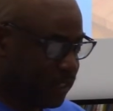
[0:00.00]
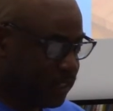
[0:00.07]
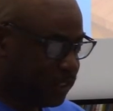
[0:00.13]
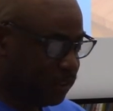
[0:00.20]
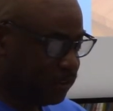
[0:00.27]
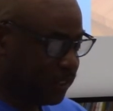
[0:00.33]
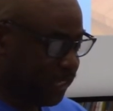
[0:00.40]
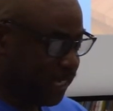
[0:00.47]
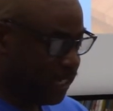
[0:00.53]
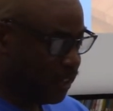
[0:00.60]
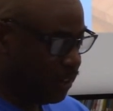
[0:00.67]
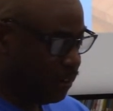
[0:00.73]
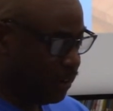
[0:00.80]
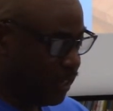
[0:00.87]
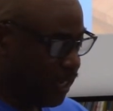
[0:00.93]
So,
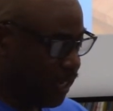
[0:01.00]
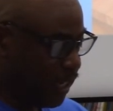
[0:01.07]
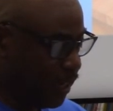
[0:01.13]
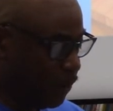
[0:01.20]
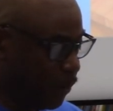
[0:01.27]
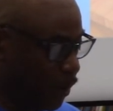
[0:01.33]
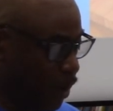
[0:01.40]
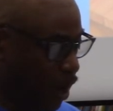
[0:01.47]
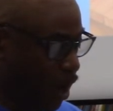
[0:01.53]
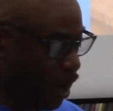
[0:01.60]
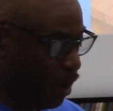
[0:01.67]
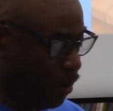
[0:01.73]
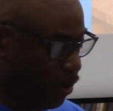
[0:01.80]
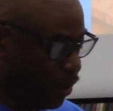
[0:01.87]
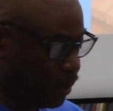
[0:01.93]
Gino, if we're
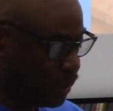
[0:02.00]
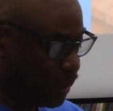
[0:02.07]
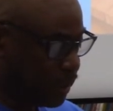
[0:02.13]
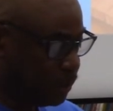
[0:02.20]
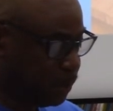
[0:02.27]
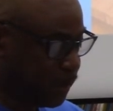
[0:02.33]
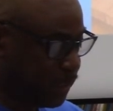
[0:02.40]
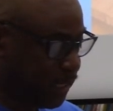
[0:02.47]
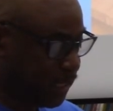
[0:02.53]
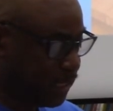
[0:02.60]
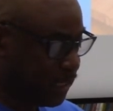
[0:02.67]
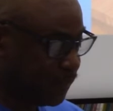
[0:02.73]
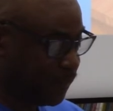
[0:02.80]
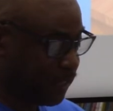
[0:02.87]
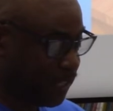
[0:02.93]
all horses but just
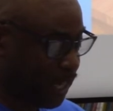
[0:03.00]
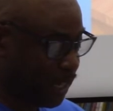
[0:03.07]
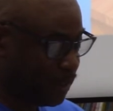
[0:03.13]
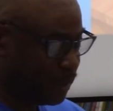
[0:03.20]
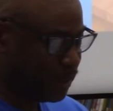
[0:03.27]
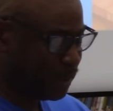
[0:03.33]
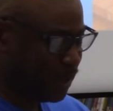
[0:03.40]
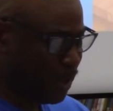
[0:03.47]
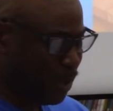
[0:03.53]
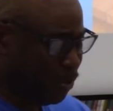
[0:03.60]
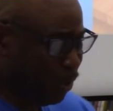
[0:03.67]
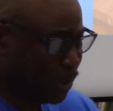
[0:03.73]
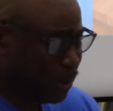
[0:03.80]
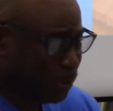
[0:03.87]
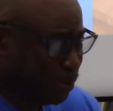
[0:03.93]
different colors,
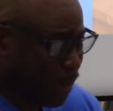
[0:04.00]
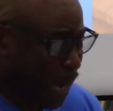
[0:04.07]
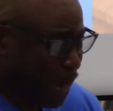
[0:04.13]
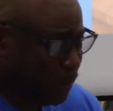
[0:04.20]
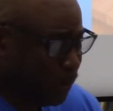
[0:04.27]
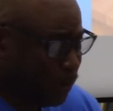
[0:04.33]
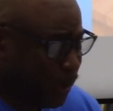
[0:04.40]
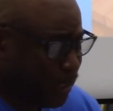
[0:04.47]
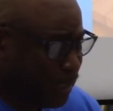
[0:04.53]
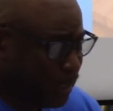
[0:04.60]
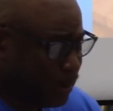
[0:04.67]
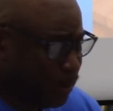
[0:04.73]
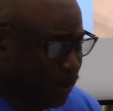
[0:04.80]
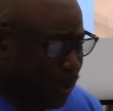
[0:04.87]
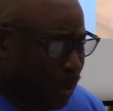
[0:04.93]
what's the problem with his,
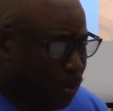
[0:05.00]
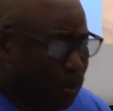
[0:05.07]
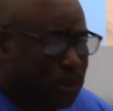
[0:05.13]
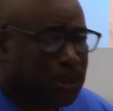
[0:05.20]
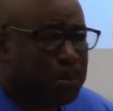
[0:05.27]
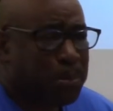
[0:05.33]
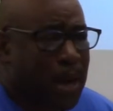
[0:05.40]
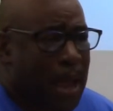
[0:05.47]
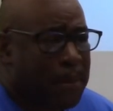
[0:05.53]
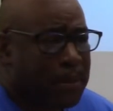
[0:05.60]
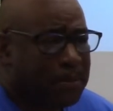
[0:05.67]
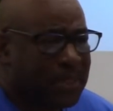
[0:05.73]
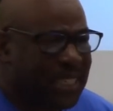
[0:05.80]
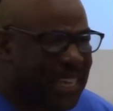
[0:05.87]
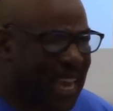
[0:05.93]
what's the
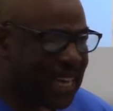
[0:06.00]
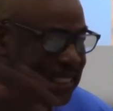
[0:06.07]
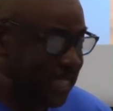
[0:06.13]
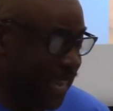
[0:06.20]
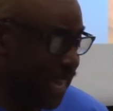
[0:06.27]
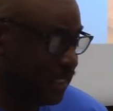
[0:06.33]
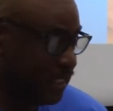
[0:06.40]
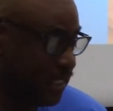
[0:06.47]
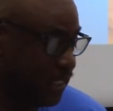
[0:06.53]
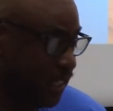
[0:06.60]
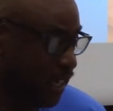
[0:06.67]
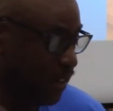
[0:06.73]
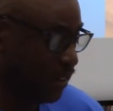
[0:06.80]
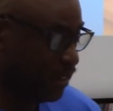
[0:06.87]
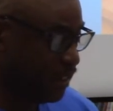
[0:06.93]
problem? And he had his hands in his
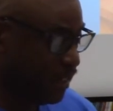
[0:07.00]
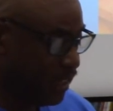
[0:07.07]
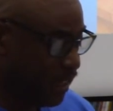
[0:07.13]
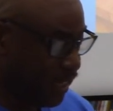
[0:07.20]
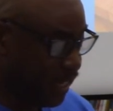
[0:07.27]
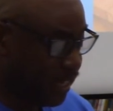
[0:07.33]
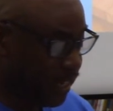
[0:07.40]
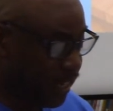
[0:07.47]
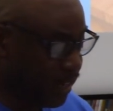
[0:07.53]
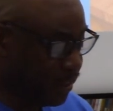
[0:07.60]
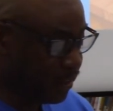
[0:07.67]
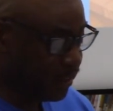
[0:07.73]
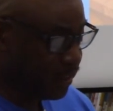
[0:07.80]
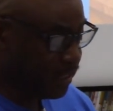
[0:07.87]
air, in the air.